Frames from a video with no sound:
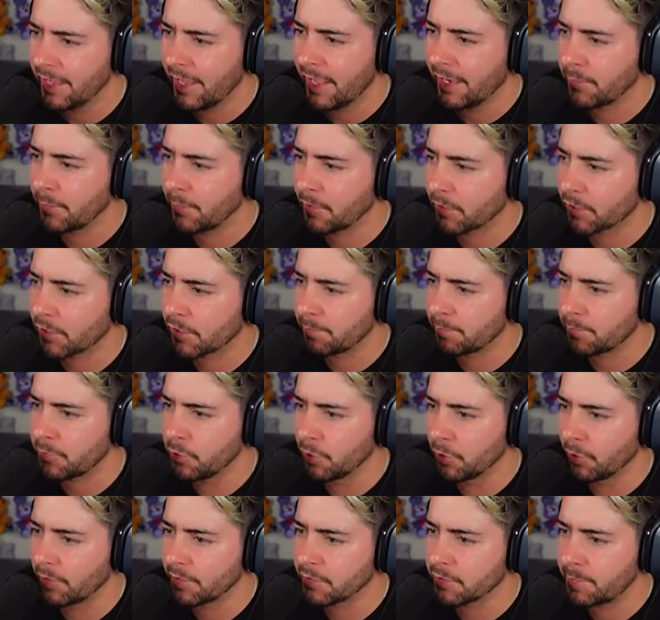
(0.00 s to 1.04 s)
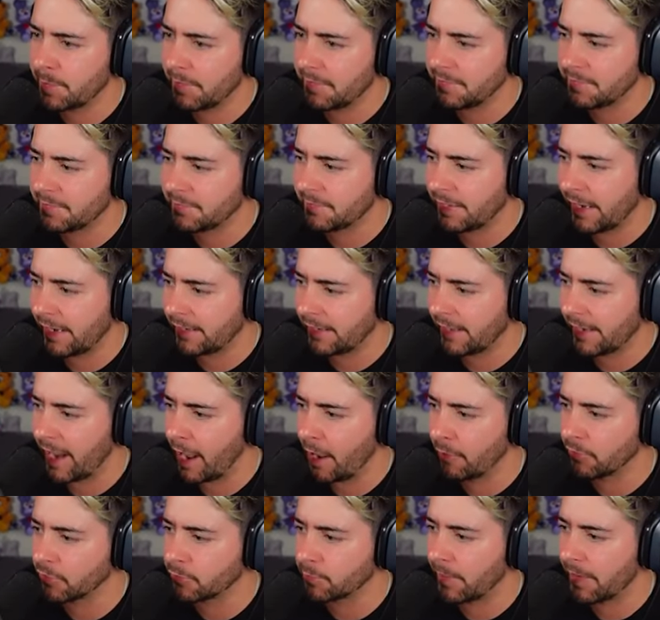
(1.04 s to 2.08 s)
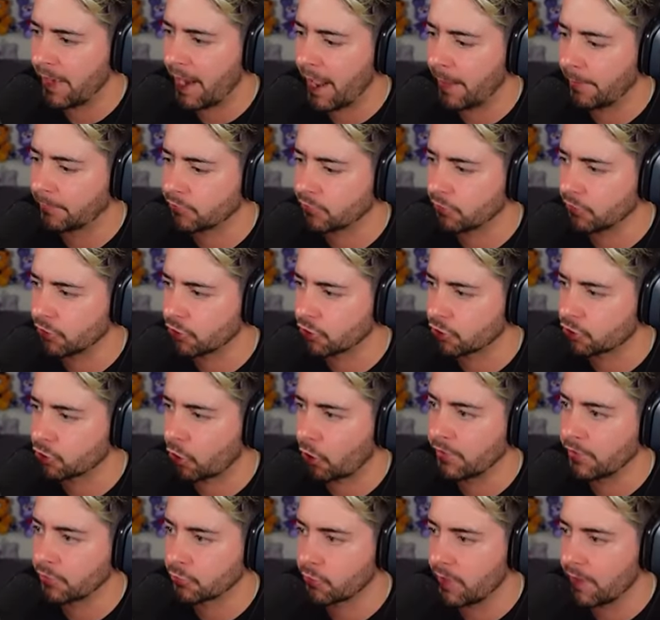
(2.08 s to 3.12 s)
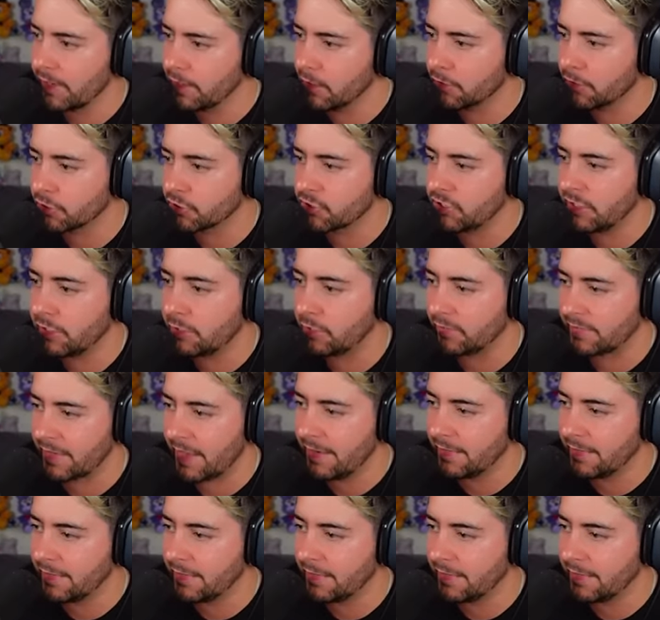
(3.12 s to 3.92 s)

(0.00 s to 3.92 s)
Anyway, her computer has been taken out and it's been absolutely destroyed. Is there any other secrets?